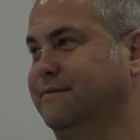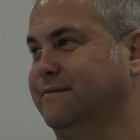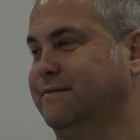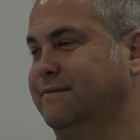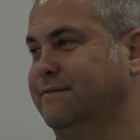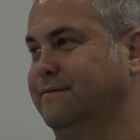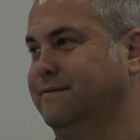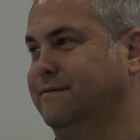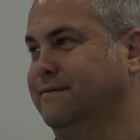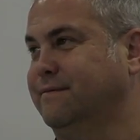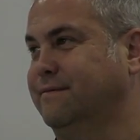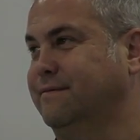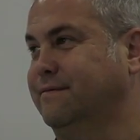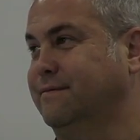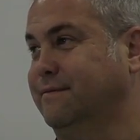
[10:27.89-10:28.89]

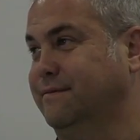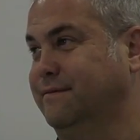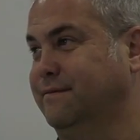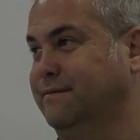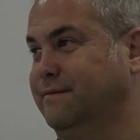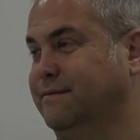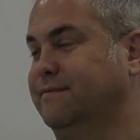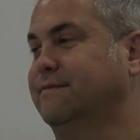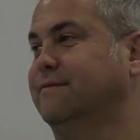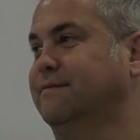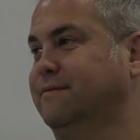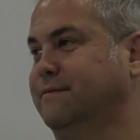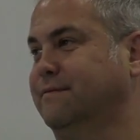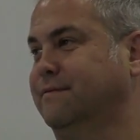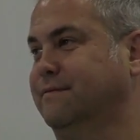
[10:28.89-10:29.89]

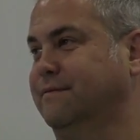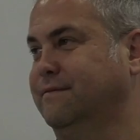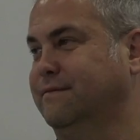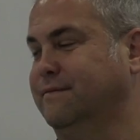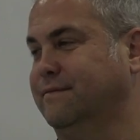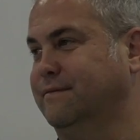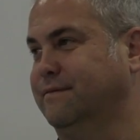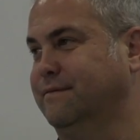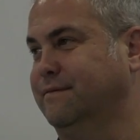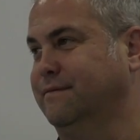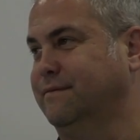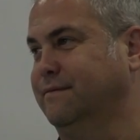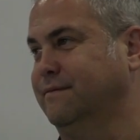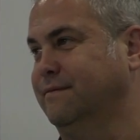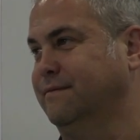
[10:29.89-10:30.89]

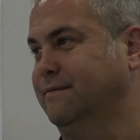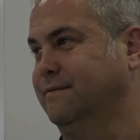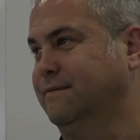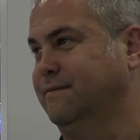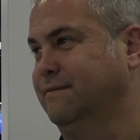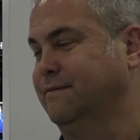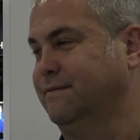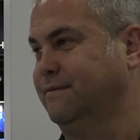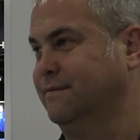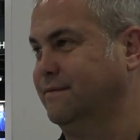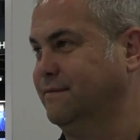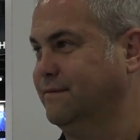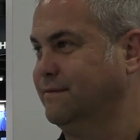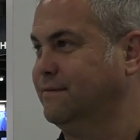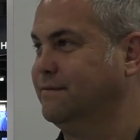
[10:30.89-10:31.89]

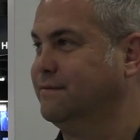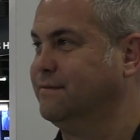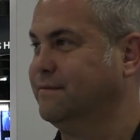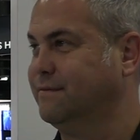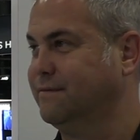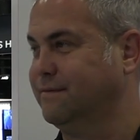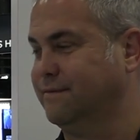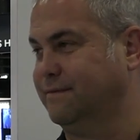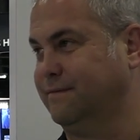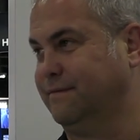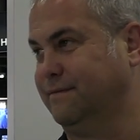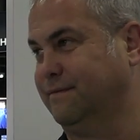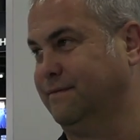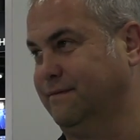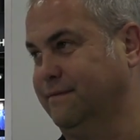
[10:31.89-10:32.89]

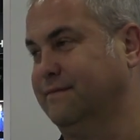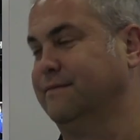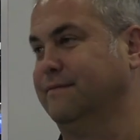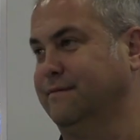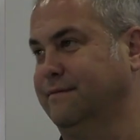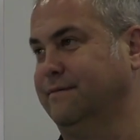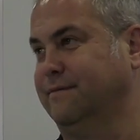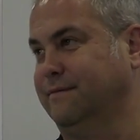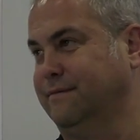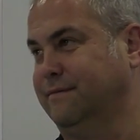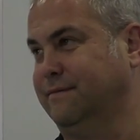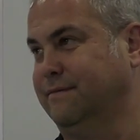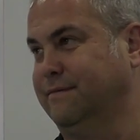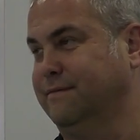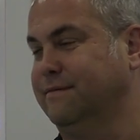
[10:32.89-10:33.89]

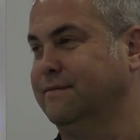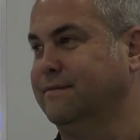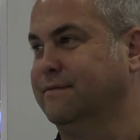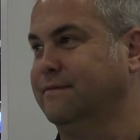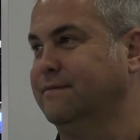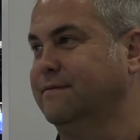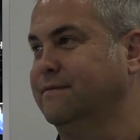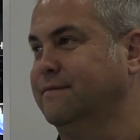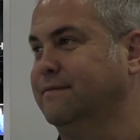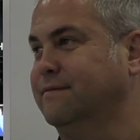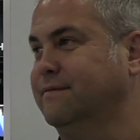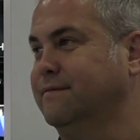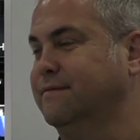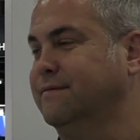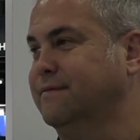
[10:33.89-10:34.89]

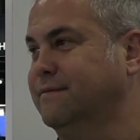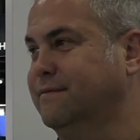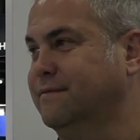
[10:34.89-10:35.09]
(not speaking)